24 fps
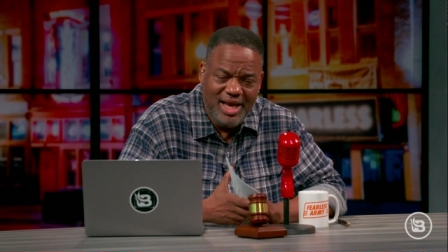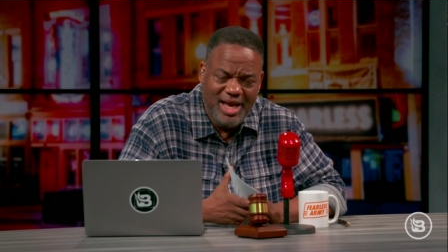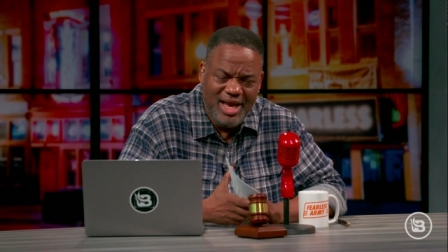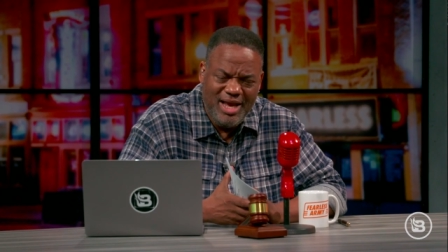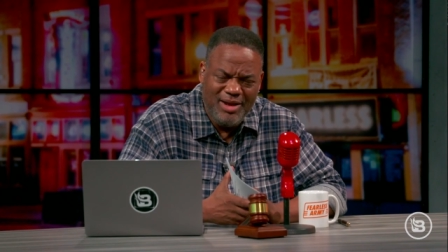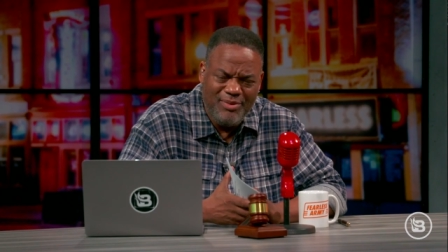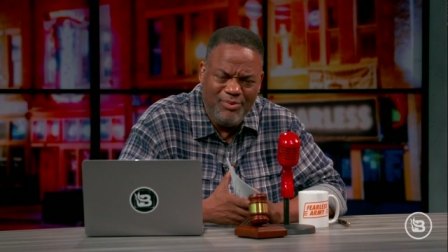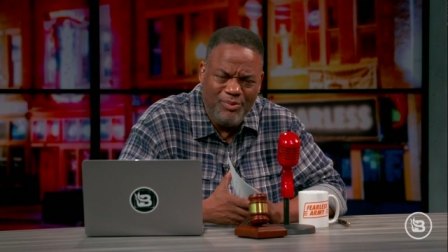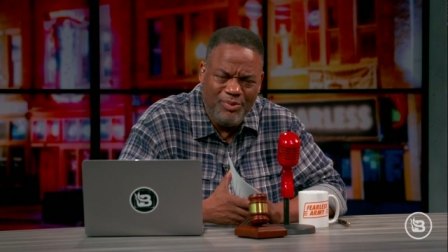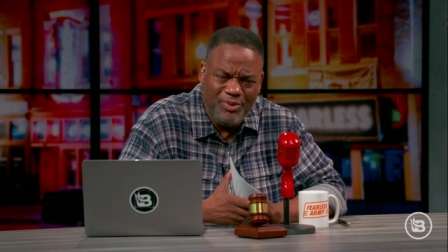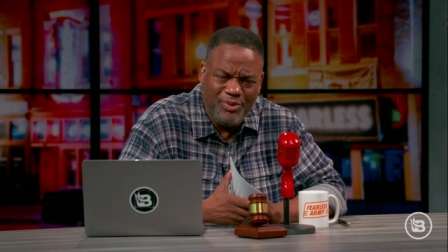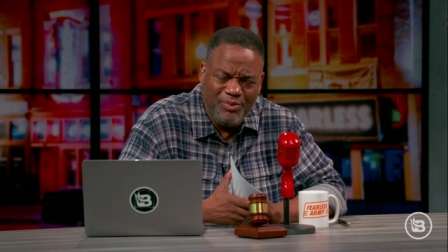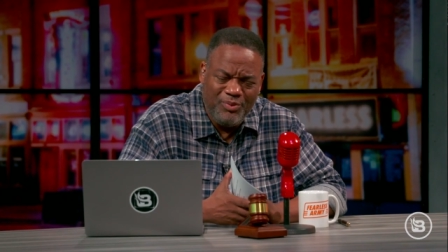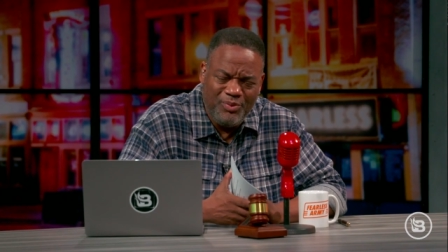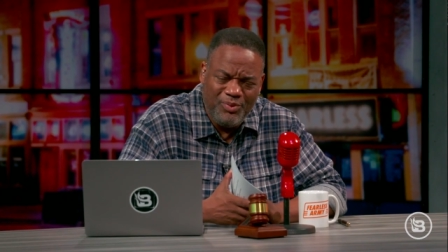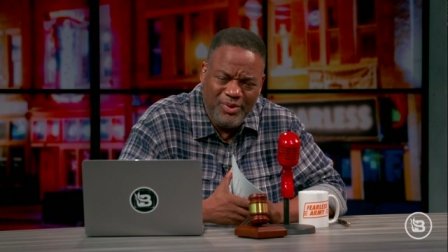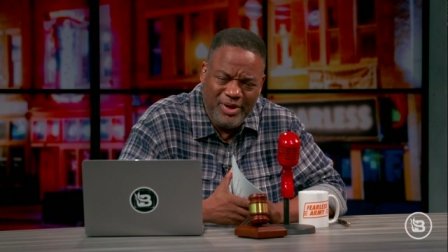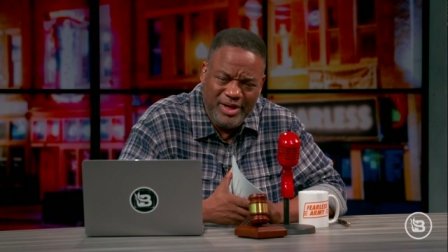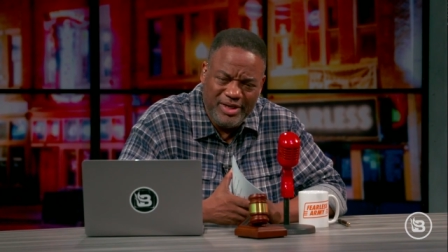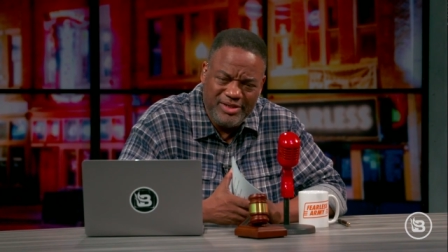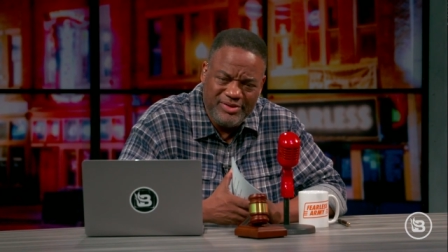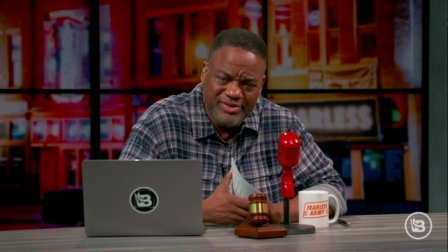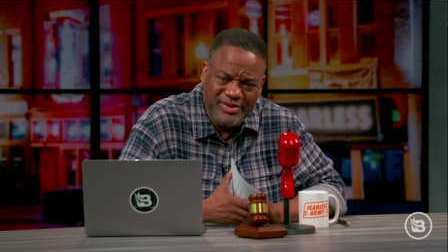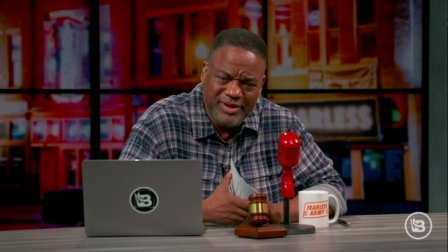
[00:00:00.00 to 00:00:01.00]
and we're
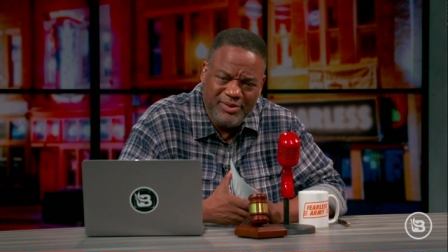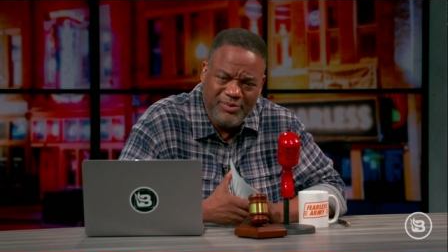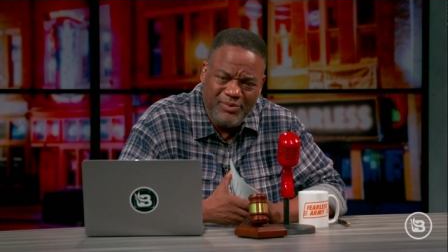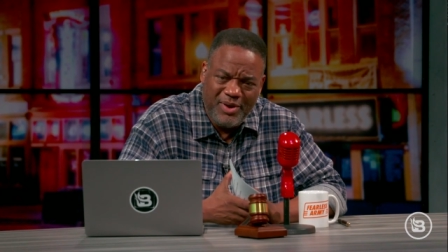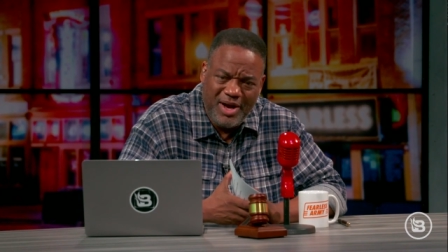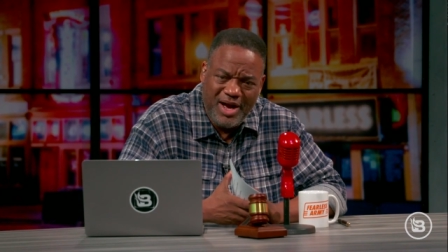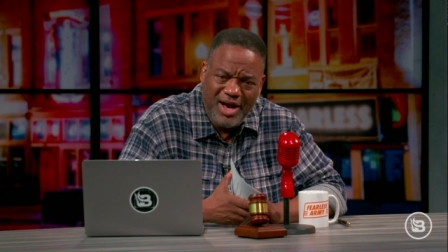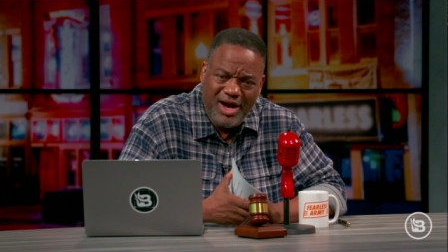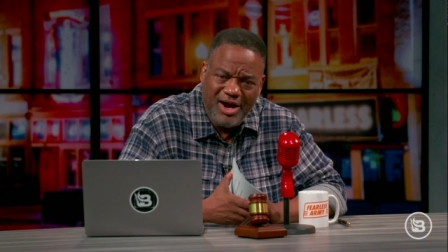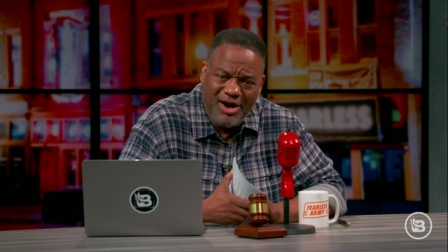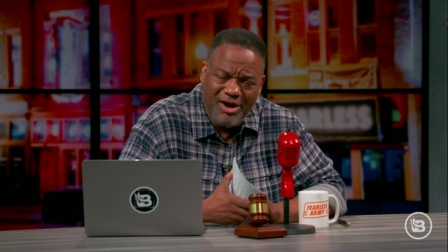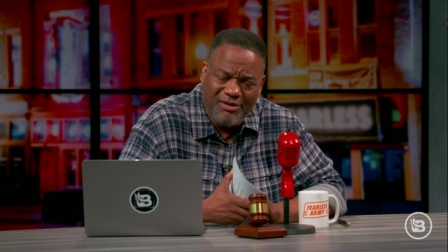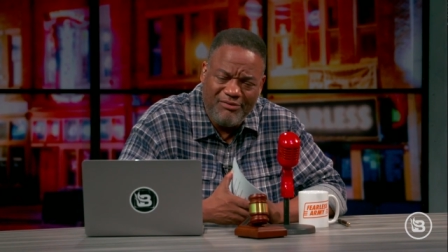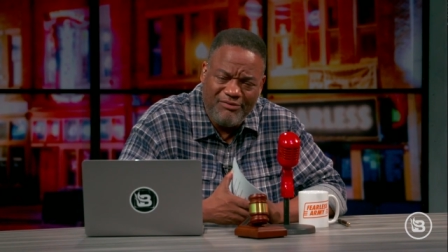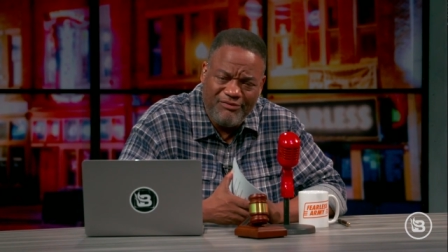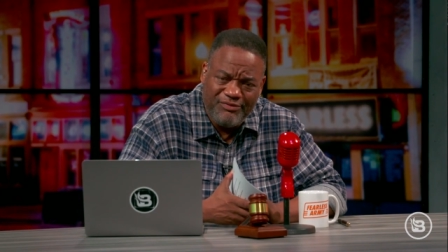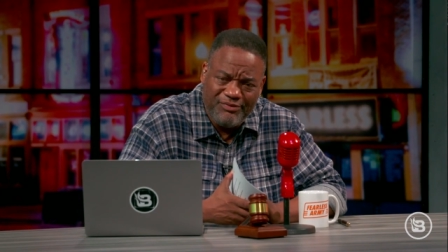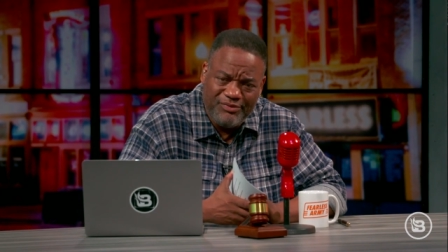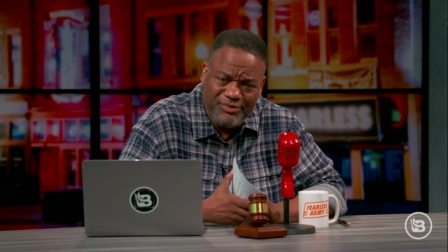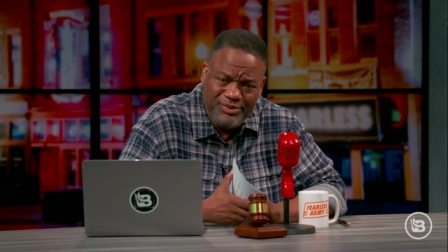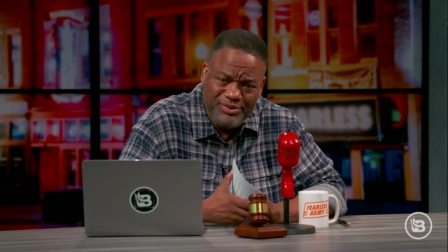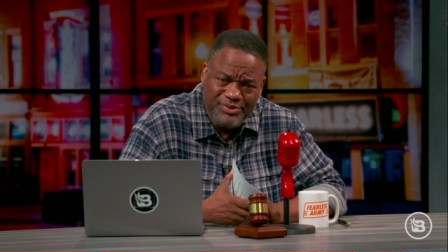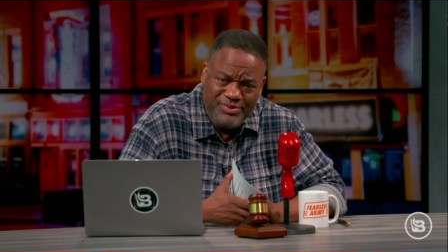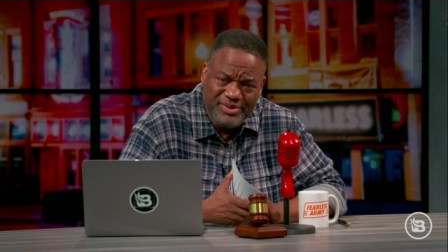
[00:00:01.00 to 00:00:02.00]
wondering why our
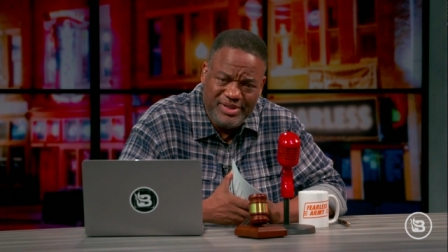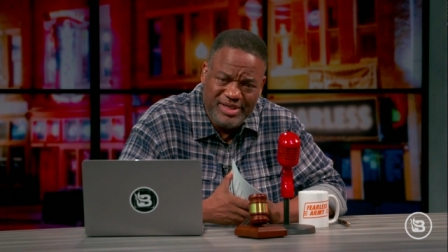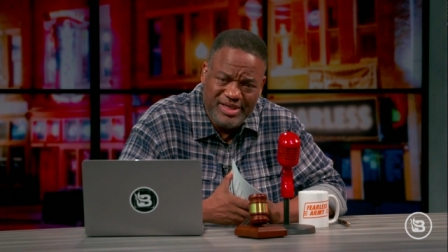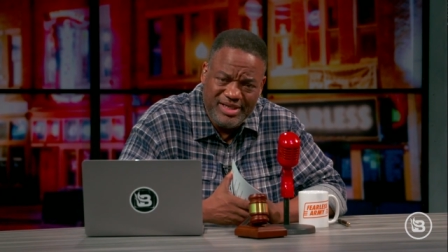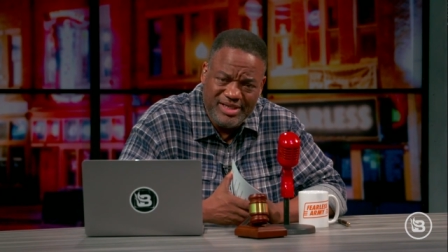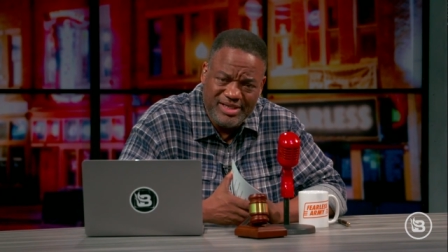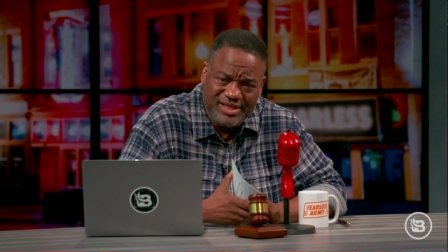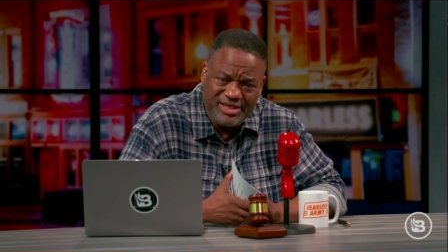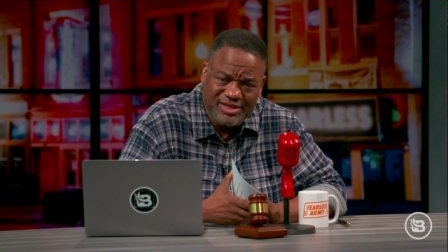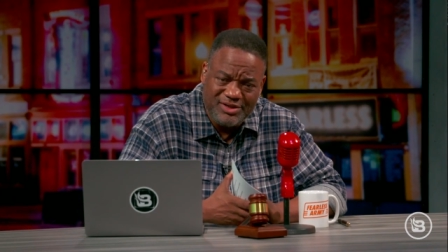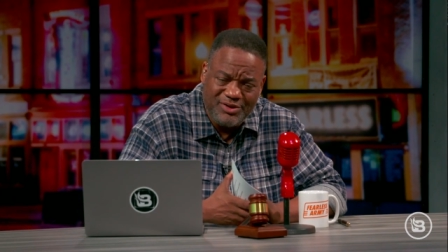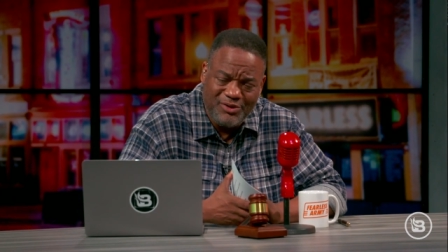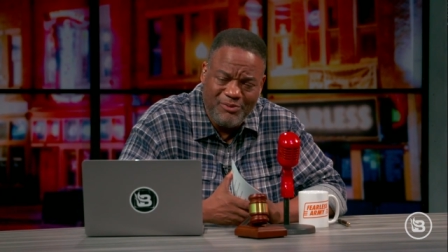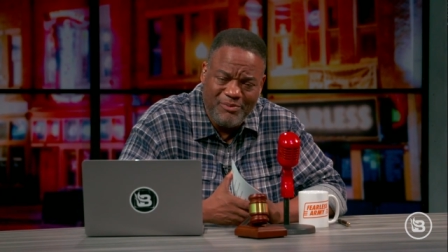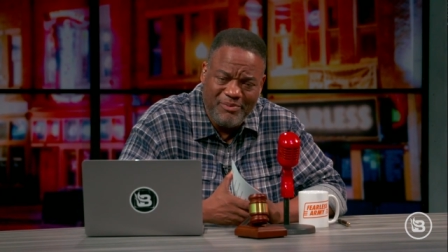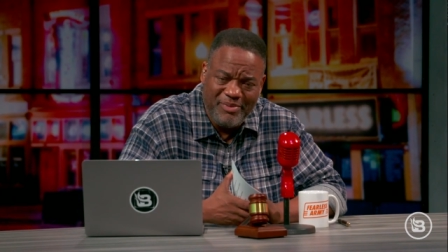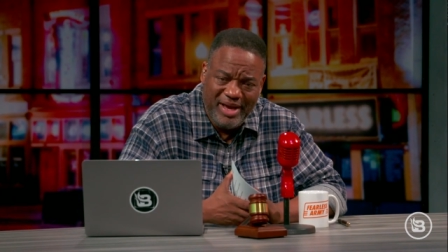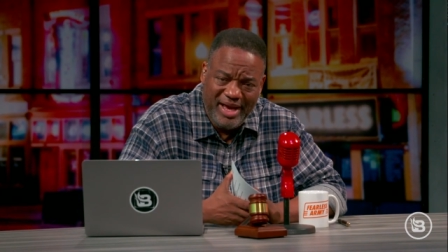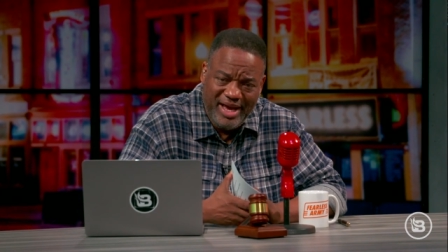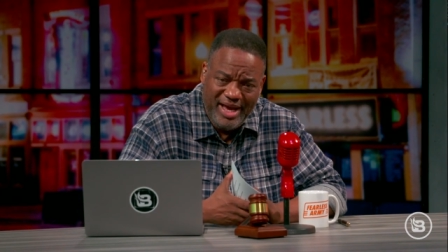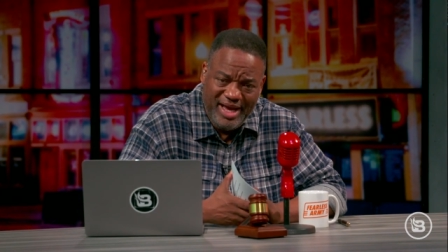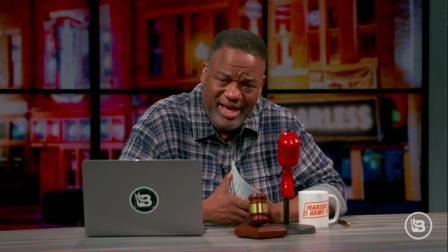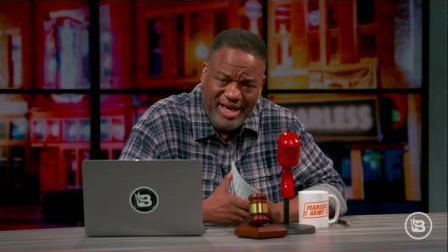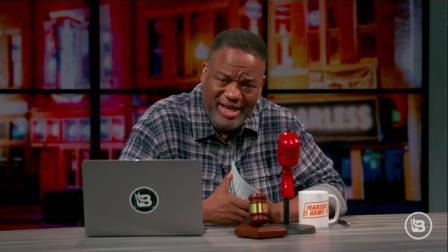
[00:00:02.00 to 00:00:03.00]
fruit is so
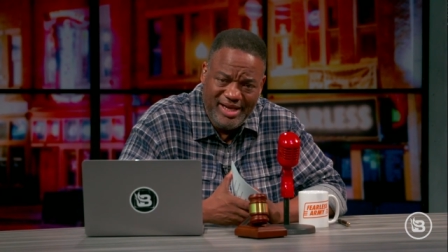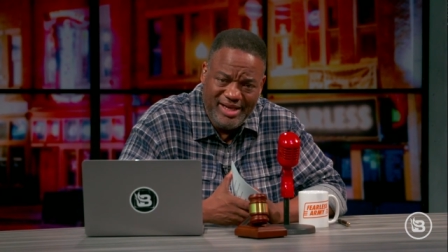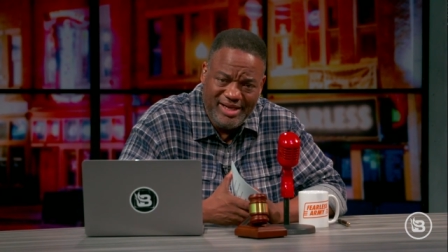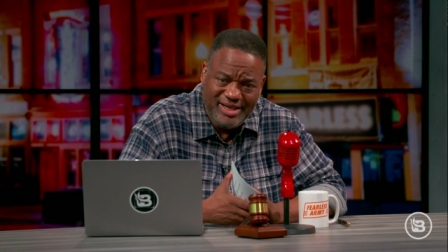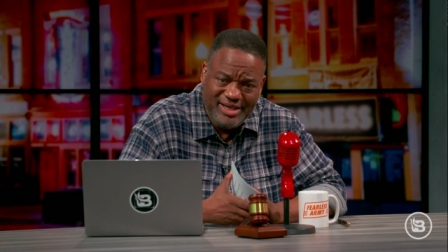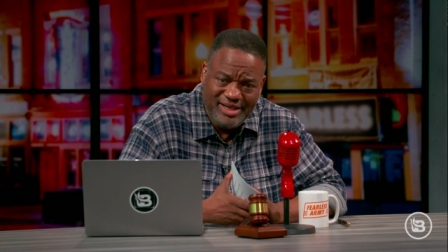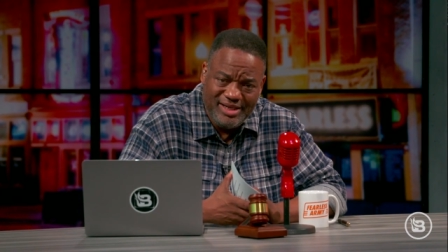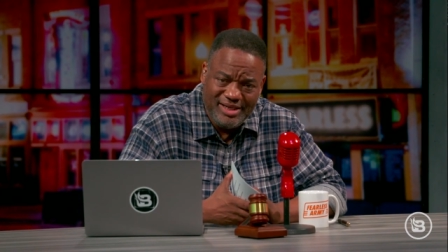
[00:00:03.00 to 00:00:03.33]
bad?